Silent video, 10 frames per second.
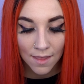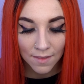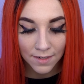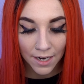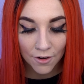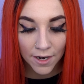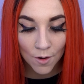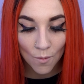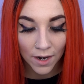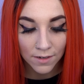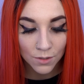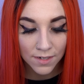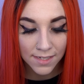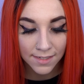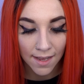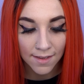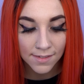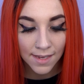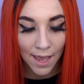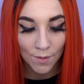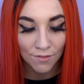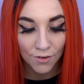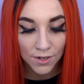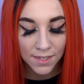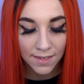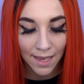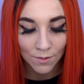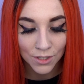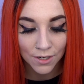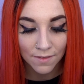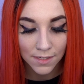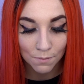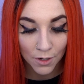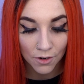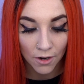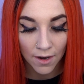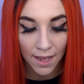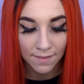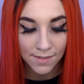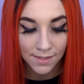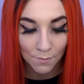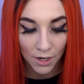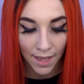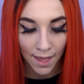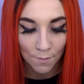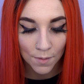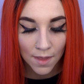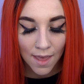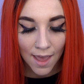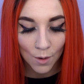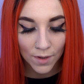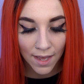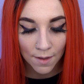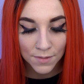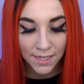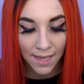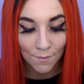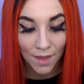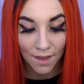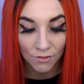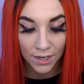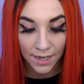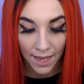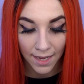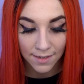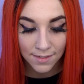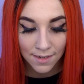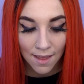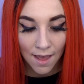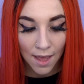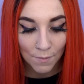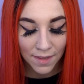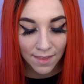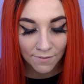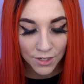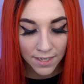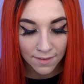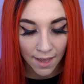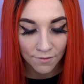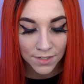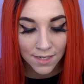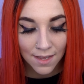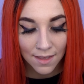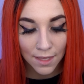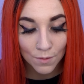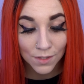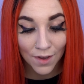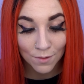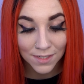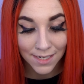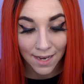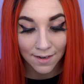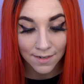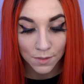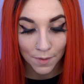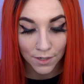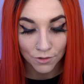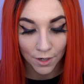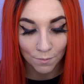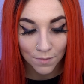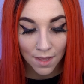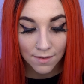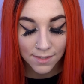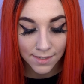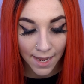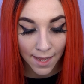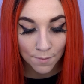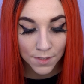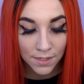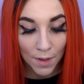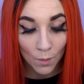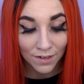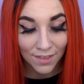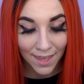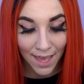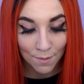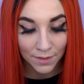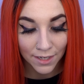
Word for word: The narrator went on to discuss how he first encountered this murderer at the summer camp and would come to him every night. A month after he left, he was found dead in his bedroom, stabbed by one of the camp